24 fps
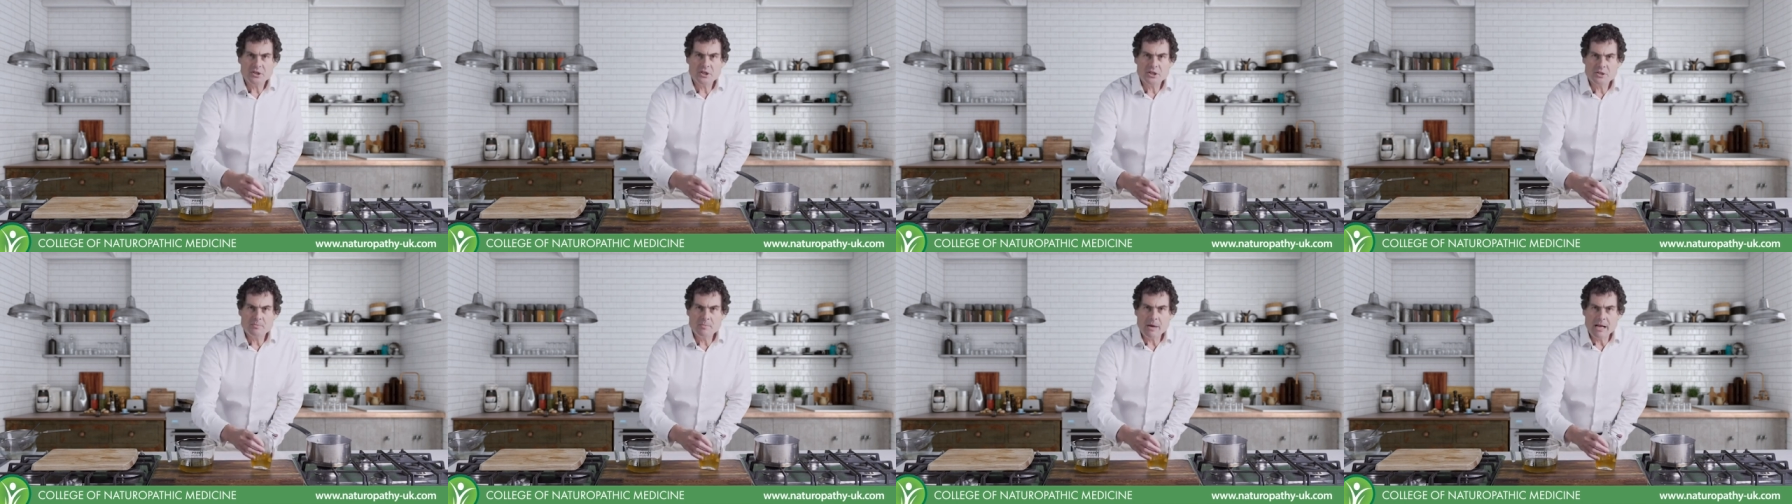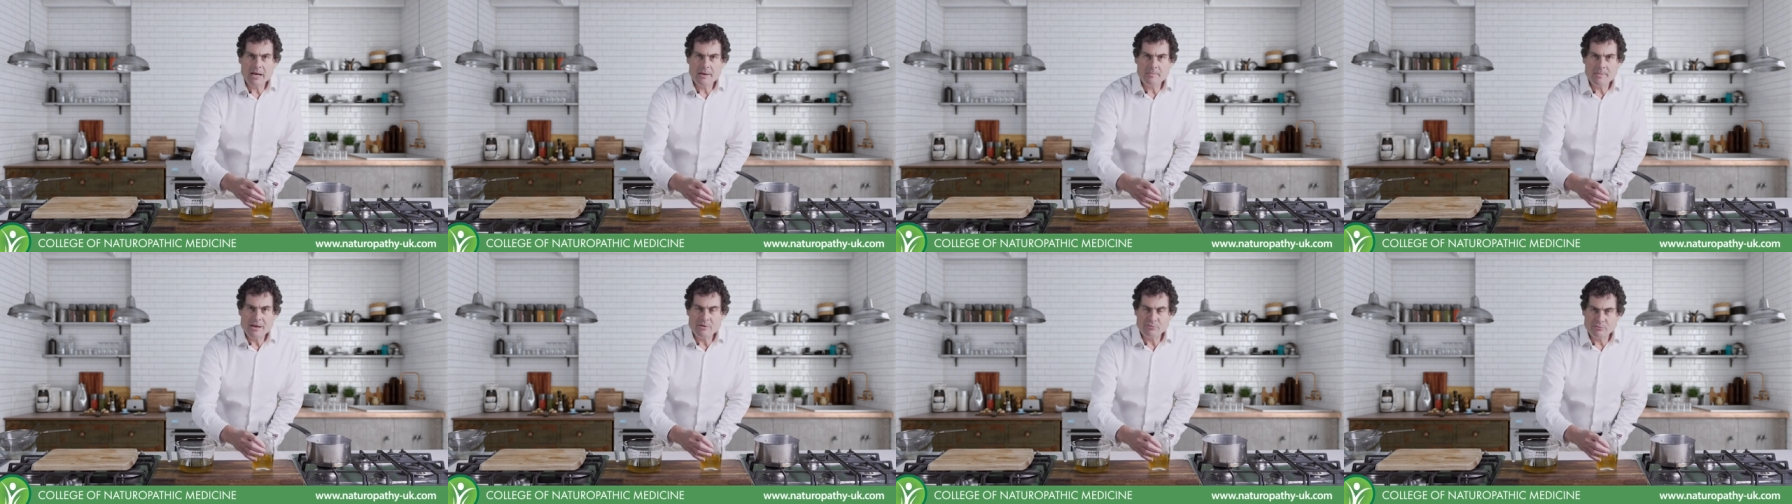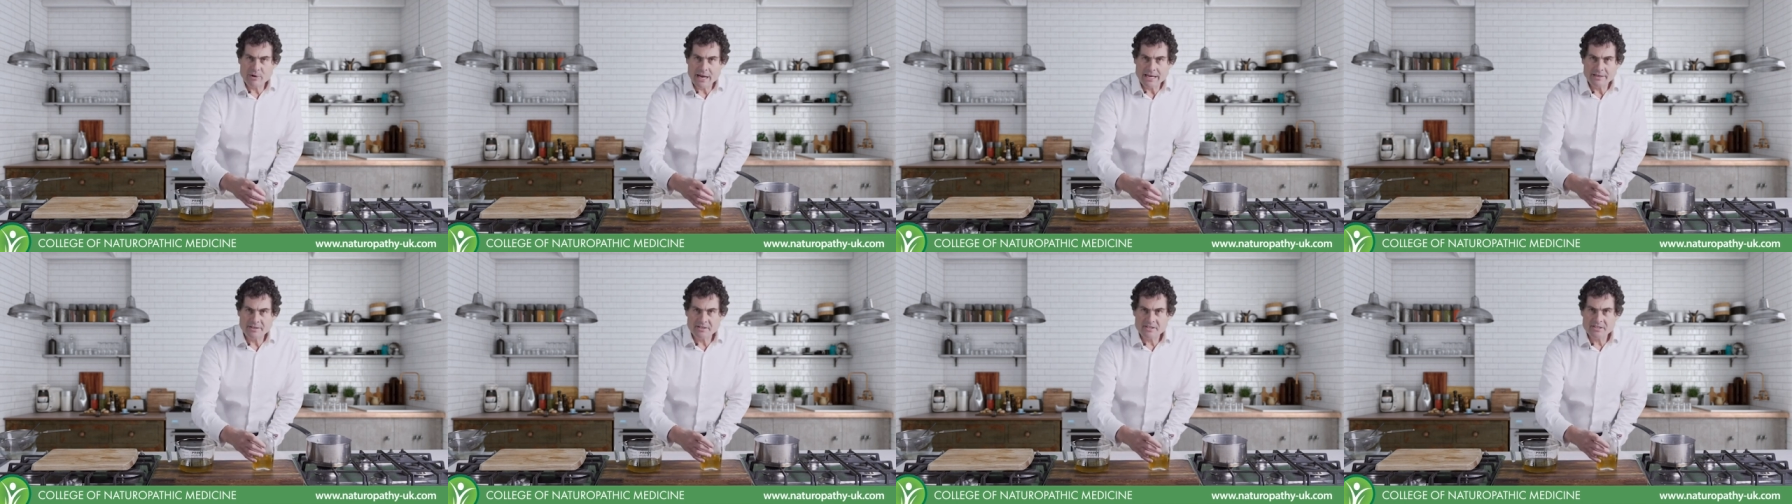to smell a bit
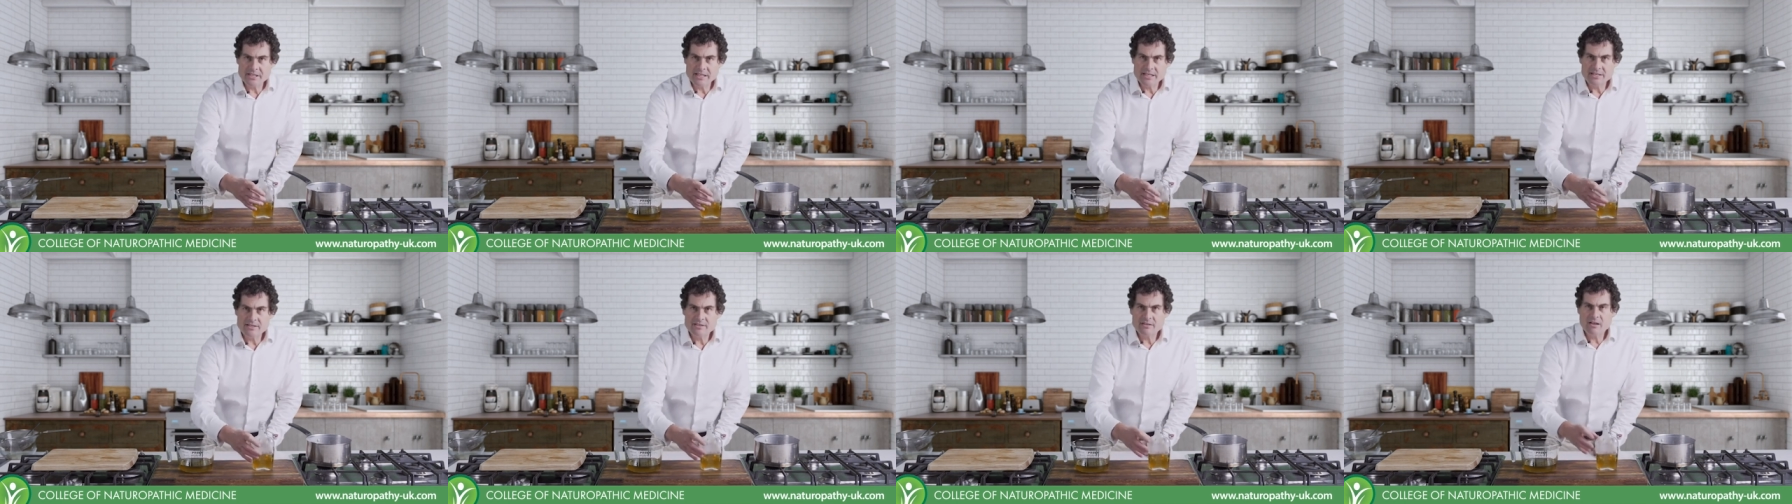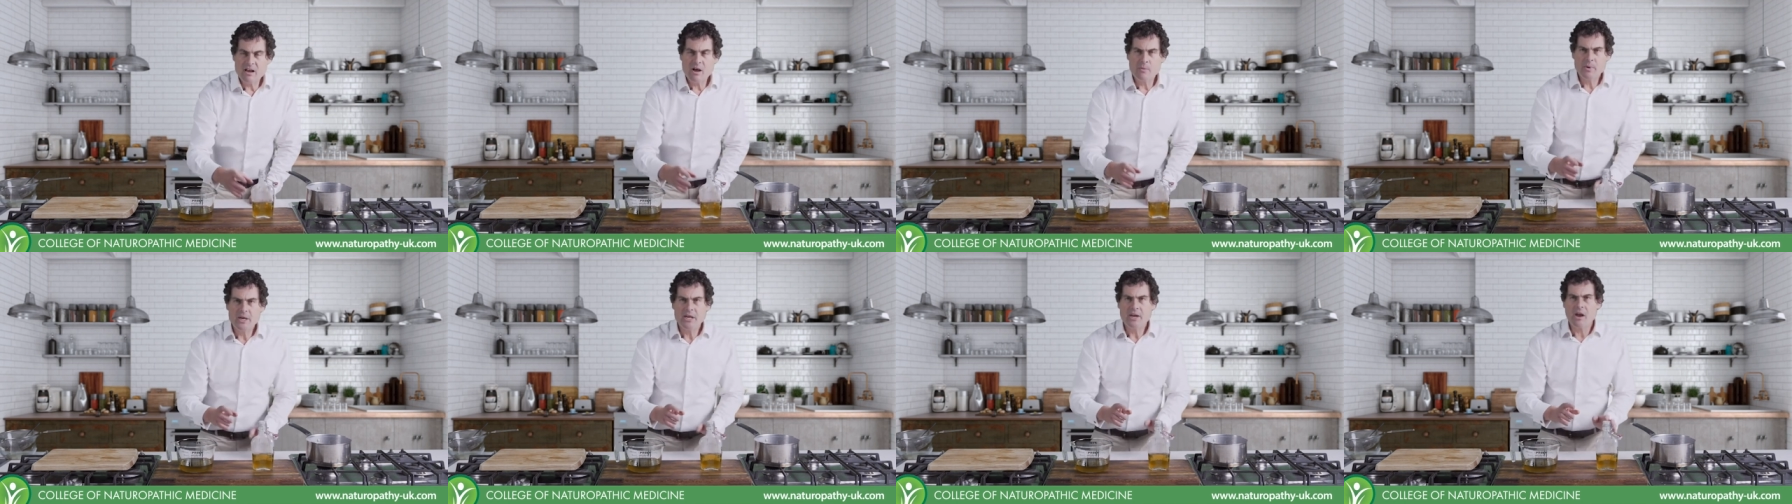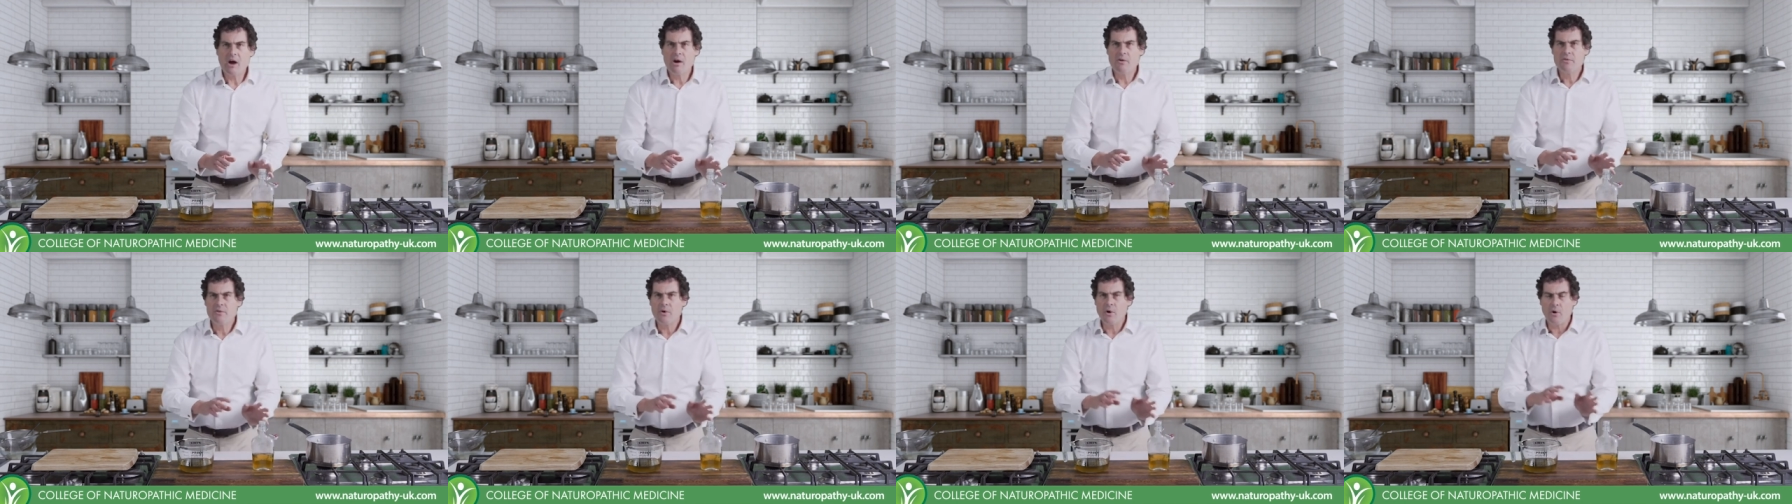rancid, and we
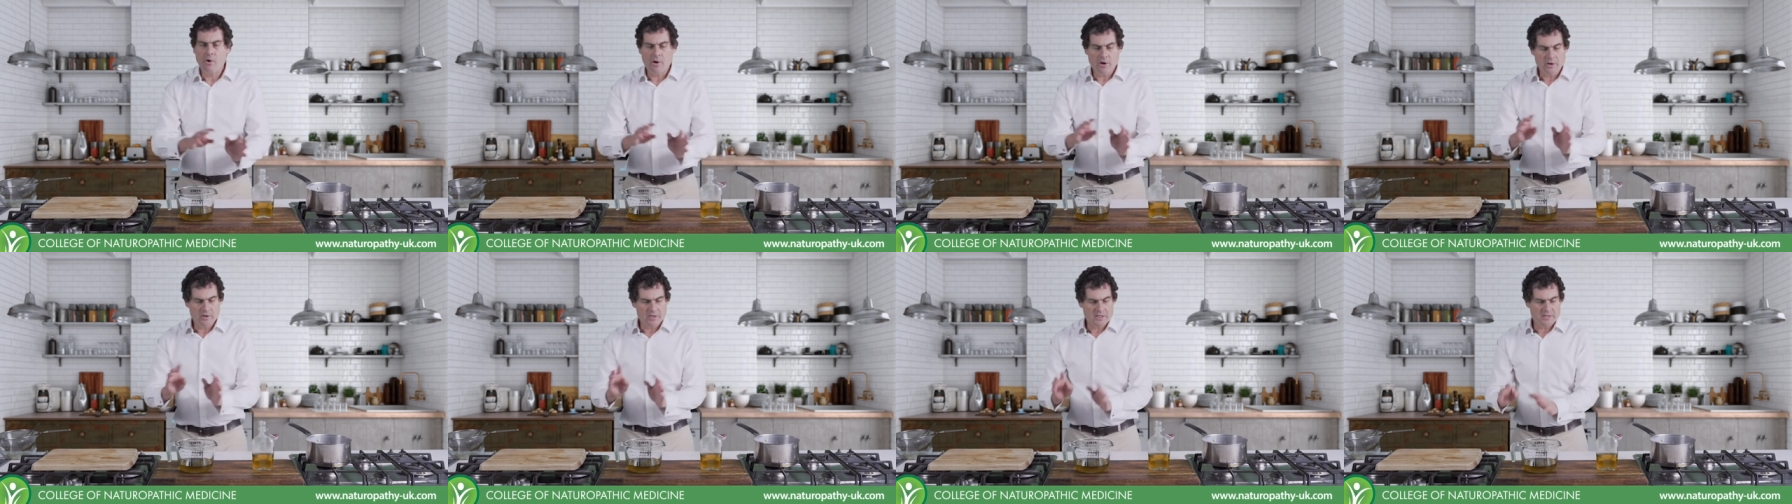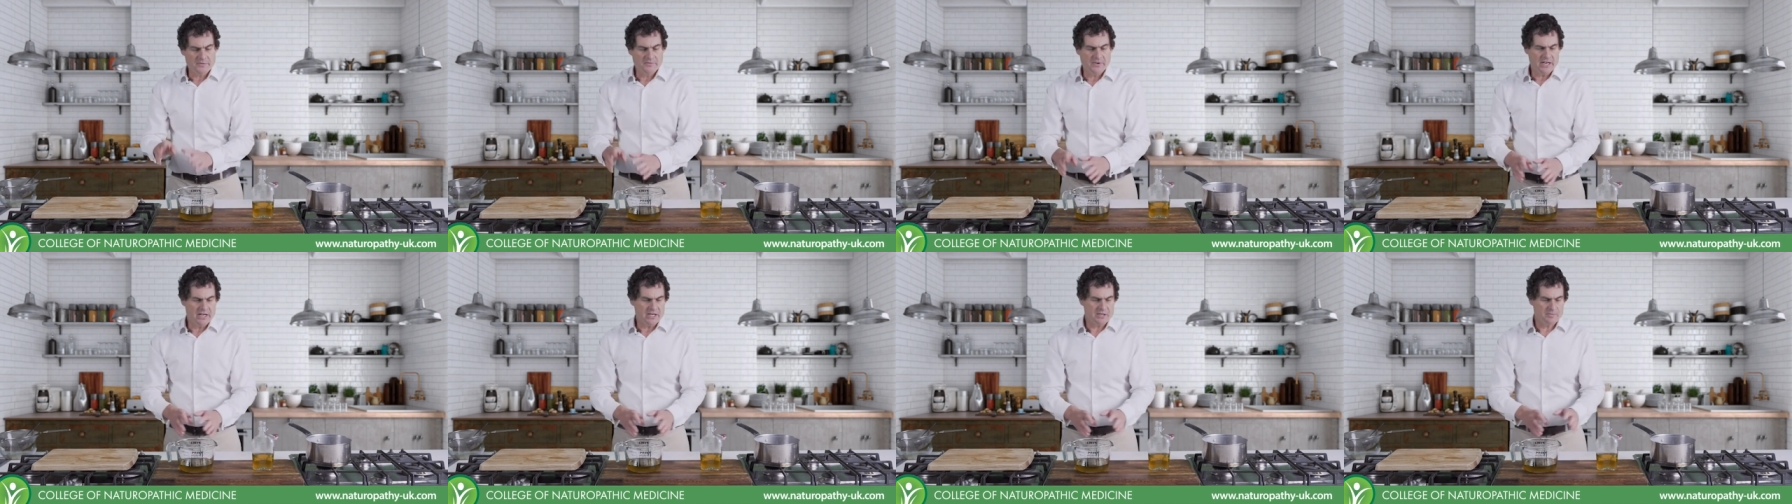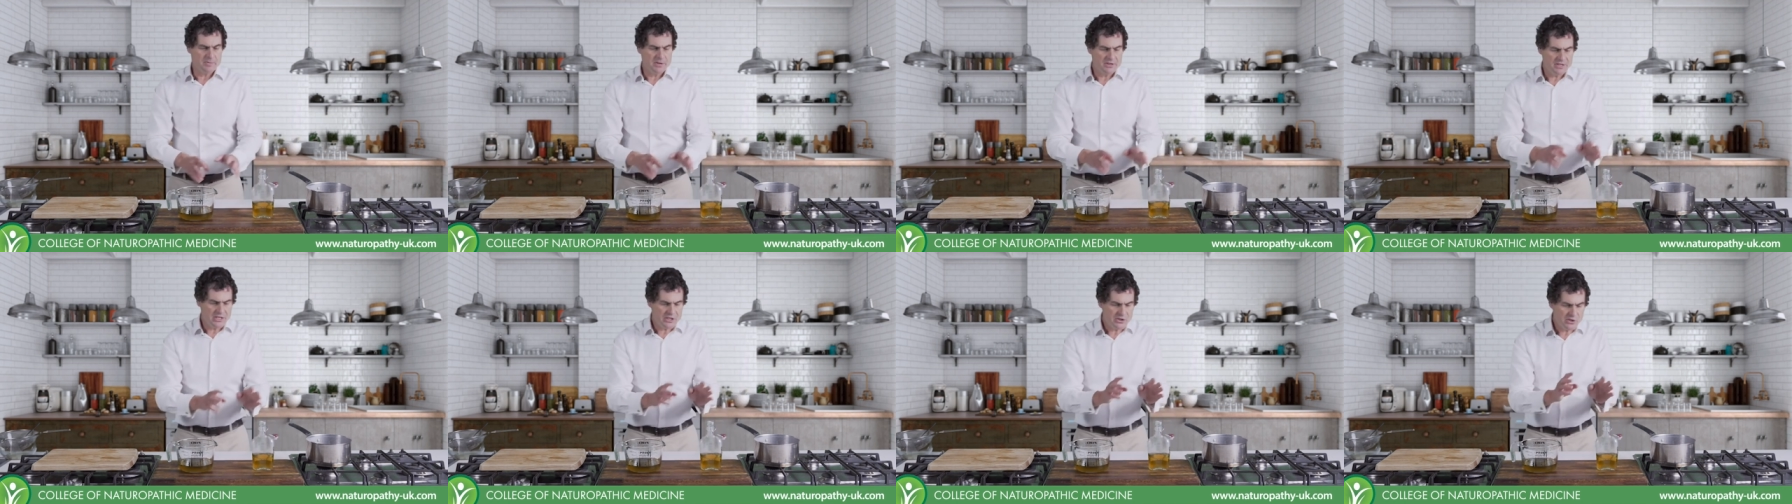know the oil is finished,
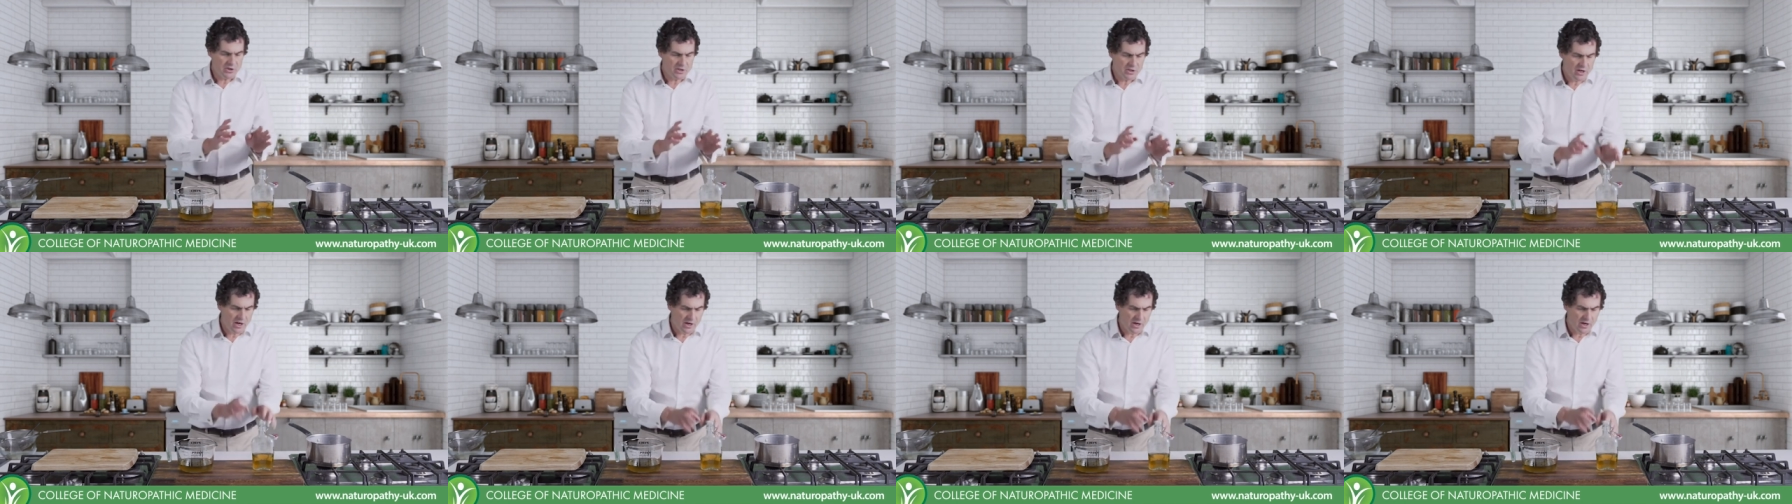but this should